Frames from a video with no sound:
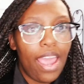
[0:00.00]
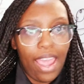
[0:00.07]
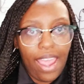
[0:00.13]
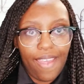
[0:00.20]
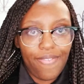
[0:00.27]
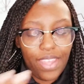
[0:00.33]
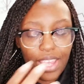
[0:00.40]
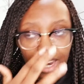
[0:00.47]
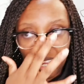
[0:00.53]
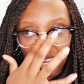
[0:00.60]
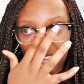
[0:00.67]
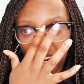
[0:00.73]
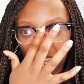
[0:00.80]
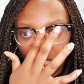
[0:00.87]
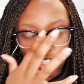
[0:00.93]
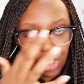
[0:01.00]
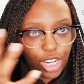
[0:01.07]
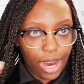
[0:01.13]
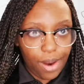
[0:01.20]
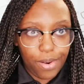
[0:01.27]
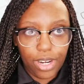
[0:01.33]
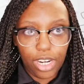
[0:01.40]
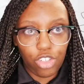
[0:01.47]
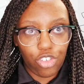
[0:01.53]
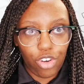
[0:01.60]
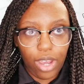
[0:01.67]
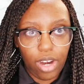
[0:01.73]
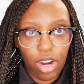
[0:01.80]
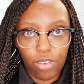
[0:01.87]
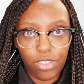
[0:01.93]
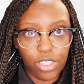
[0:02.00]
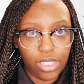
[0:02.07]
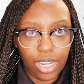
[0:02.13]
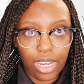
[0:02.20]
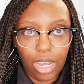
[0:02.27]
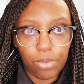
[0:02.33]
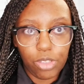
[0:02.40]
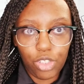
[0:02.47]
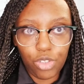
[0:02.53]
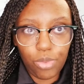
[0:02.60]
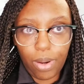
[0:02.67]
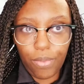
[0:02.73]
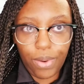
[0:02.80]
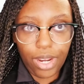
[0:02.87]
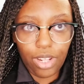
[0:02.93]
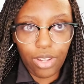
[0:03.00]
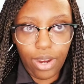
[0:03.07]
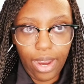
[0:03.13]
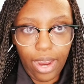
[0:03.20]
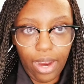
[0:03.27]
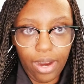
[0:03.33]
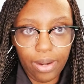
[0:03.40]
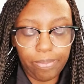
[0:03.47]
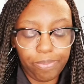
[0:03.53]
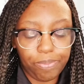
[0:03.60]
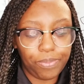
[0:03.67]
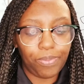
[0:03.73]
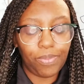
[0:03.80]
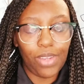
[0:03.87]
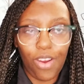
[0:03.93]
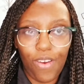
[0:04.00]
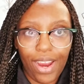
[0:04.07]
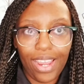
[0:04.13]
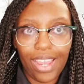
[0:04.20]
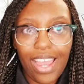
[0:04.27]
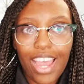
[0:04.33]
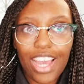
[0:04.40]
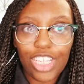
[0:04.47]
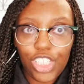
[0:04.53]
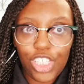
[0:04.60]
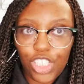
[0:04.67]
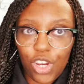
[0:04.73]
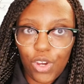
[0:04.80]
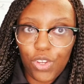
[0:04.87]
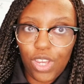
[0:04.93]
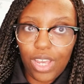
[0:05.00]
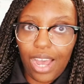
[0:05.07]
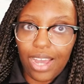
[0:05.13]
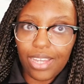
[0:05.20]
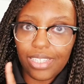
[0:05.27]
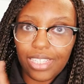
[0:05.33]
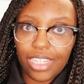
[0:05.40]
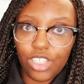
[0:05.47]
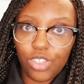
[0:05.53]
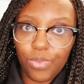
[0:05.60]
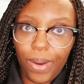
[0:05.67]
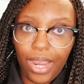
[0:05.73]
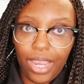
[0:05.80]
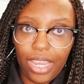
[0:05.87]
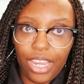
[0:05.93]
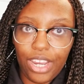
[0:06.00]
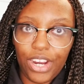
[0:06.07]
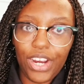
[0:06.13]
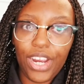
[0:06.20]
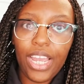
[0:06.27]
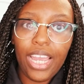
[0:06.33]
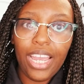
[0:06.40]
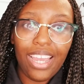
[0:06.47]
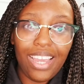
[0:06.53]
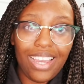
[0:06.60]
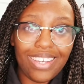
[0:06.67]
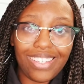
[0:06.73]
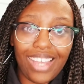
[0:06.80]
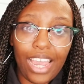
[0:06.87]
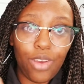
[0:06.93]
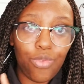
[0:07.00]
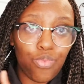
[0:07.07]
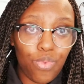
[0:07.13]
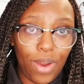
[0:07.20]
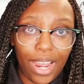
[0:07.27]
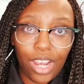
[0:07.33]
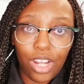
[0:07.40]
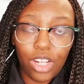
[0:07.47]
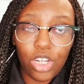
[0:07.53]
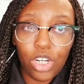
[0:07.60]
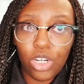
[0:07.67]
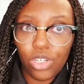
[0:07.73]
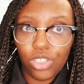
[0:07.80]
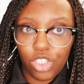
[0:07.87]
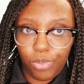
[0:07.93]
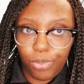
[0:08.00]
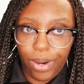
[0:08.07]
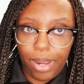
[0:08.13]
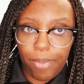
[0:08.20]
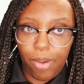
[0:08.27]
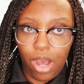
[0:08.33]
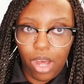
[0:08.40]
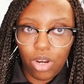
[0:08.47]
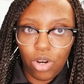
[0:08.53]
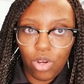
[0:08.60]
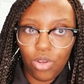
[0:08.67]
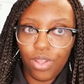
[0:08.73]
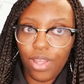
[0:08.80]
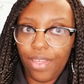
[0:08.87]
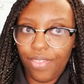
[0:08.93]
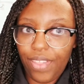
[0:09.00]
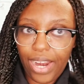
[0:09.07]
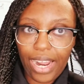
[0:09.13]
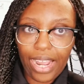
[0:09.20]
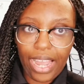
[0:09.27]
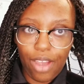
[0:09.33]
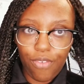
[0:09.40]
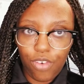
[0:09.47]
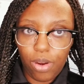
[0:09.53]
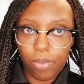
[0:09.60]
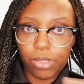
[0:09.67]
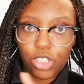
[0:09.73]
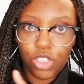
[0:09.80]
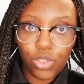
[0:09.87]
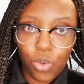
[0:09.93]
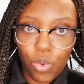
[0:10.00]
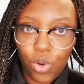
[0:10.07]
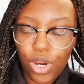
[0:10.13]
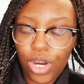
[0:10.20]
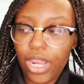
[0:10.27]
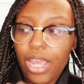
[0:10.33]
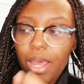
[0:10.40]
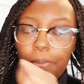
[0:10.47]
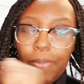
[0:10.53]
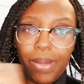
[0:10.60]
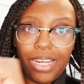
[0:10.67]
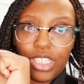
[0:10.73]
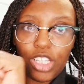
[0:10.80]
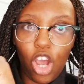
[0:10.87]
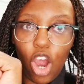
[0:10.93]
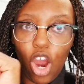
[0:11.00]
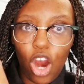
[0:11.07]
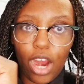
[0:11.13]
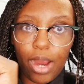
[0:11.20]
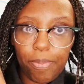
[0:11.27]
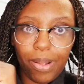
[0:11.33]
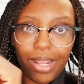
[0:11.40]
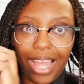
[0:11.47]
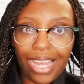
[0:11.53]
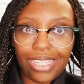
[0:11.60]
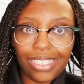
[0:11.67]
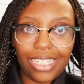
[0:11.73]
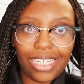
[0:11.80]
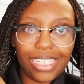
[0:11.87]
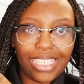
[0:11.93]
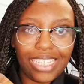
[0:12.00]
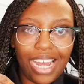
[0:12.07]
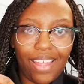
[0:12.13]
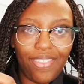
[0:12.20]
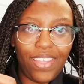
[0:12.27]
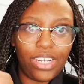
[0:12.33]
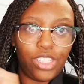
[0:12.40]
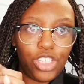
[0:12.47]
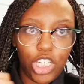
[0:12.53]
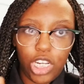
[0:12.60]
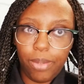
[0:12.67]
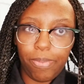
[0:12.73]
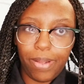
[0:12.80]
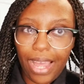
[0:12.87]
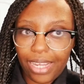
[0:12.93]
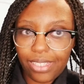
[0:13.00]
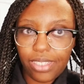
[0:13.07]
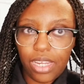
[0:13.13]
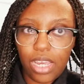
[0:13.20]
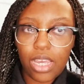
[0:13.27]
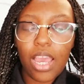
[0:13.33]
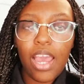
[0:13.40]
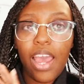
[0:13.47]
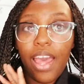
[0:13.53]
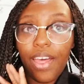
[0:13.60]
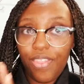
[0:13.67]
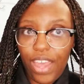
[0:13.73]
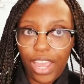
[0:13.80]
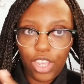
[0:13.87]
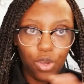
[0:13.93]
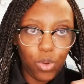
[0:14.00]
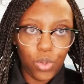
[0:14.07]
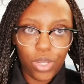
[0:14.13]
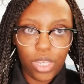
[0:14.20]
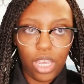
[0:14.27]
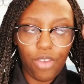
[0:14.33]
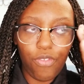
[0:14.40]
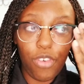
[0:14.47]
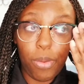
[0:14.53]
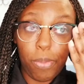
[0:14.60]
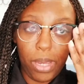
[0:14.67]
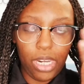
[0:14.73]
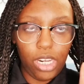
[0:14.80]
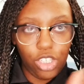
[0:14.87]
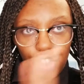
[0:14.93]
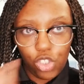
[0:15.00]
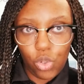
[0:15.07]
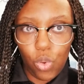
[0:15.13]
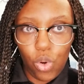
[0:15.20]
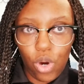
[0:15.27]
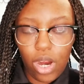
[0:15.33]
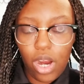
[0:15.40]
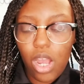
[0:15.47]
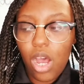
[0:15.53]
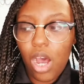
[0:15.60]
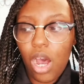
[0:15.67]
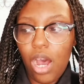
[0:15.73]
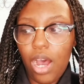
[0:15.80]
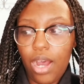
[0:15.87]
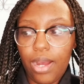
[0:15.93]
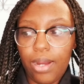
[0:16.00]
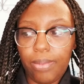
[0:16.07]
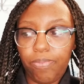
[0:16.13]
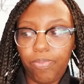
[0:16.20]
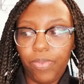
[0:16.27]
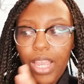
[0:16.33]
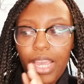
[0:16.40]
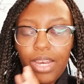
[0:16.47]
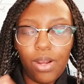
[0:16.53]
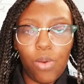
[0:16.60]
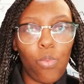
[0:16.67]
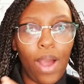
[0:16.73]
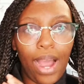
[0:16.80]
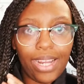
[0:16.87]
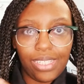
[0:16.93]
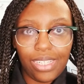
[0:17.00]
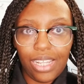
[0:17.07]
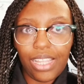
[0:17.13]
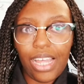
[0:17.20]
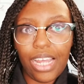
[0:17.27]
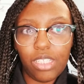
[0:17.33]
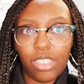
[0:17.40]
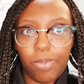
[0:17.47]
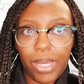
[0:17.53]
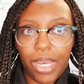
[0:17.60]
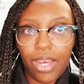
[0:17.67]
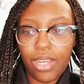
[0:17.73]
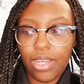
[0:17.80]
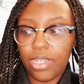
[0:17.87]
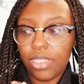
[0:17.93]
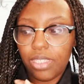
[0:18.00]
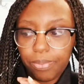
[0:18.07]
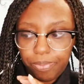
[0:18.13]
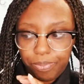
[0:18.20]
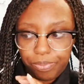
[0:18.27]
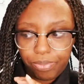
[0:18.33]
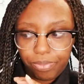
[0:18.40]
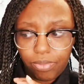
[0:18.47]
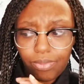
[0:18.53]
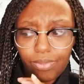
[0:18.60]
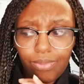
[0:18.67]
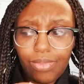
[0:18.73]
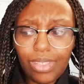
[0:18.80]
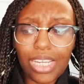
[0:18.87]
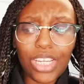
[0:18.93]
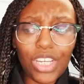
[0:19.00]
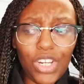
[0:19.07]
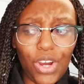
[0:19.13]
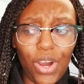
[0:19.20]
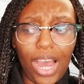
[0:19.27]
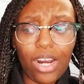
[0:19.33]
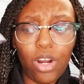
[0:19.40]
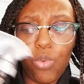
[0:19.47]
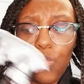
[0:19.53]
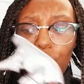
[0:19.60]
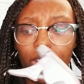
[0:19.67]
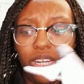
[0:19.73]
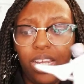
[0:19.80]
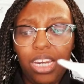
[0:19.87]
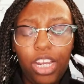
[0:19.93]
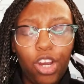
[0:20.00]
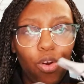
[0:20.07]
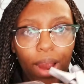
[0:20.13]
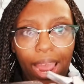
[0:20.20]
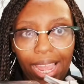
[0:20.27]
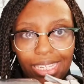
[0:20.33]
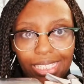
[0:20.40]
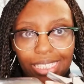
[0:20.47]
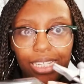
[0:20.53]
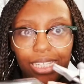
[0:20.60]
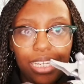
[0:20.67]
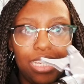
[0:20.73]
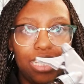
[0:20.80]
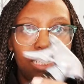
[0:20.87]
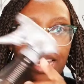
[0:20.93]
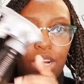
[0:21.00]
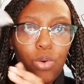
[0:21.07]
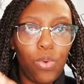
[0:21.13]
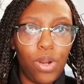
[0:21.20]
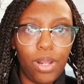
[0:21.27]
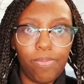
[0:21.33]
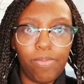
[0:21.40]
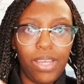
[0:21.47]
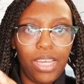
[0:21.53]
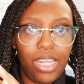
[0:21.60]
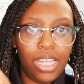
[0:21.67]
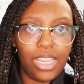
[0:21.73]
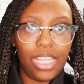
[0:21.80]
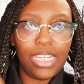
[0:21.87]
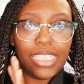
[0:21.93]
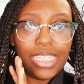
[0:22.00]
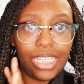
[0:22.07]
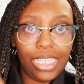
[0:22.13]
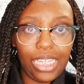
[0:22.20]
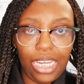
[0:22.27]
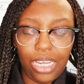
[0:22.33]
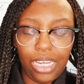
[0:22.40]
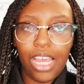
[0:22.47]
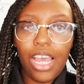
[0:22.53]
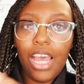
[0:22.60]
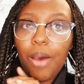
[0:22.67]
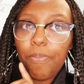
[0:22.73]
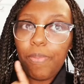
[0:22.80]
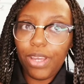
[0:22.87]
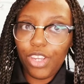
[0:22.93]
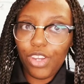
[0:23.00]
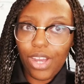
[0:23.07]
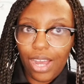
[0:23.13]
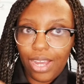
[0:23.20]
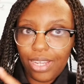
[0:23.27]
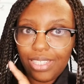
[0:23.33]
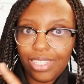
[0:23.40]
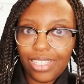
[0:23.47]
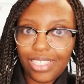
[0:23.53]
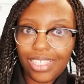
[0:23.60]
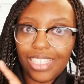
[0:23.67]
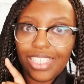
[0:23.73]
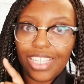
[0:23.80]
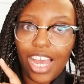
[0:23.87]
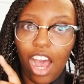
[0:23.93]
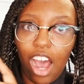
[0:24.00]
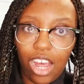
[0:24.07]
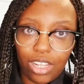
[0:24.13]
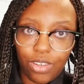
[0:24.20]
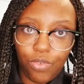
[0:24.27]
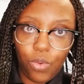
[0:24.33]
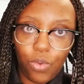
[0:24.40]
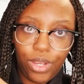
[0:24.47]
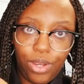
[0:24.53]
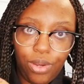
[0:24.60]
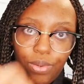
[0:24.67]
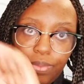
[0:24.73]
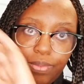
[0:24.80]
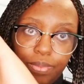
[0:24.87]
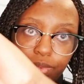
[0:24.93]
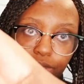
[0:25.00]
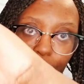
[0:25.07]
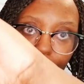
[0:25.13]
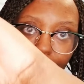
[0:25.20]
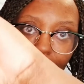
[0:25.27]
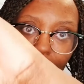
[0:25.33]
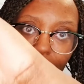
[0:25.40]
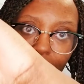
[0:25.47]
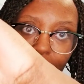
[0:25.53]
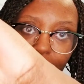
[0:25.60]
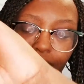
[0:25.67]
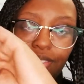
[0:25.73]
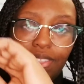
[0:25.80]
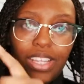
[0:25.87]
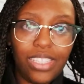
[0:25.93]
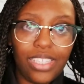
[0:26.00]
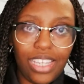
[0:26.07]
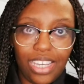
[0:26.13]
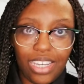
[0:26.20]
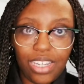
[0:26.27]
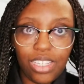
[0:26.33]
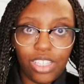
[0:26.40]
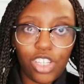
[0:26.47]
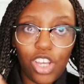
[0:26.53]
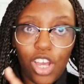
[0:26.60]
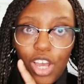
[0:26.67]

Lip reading: and then I get out the shower and I dry it off just like I would do my regular hair. All right, so you guys, this right here is a regular spray bottle that I got from a store, but it's hard plastic. It's not that cheap plastic that you'll get from any store. And why I did that is because I don't want any cracks in this. I don't want anything to leak. But you guys, this is olive oil, okay? This is